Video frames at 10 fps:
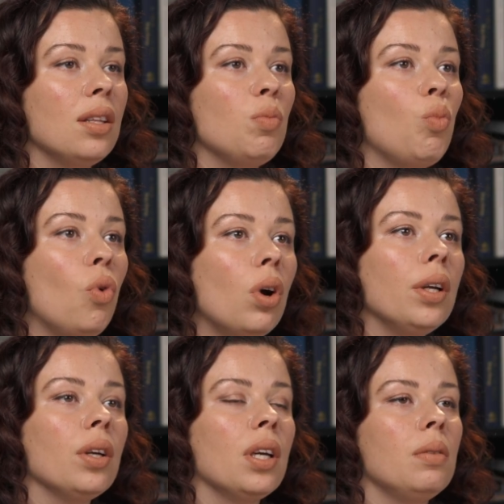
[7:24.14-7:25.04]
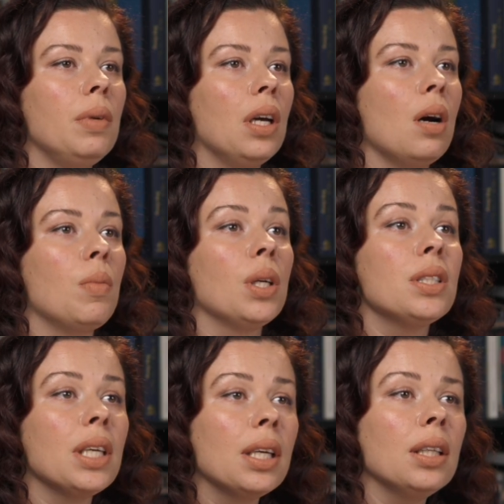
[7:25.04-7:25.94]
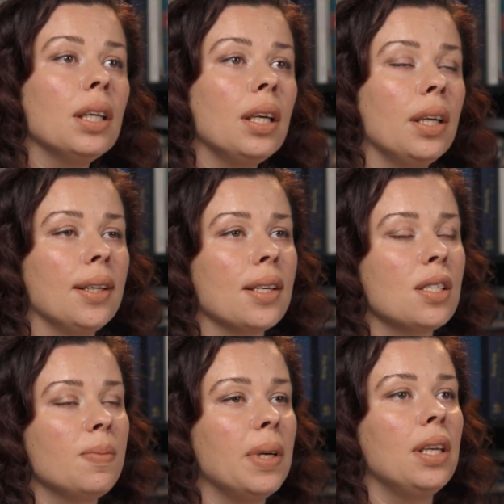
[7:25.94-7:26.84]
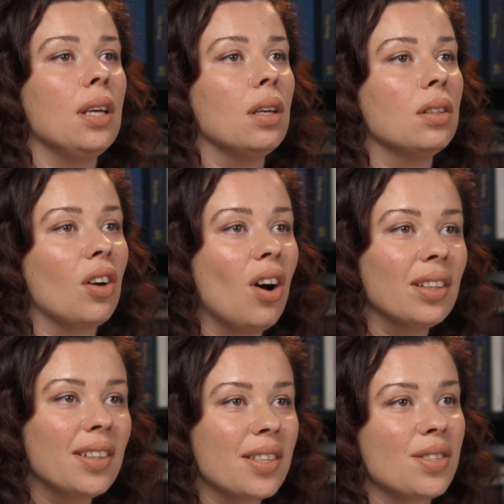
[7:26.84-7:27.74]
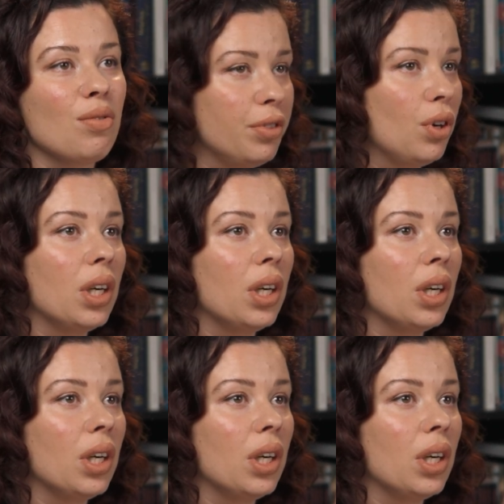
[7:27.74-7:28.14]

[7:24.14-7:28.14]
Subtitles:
the more you can become articulate in explaining the context of your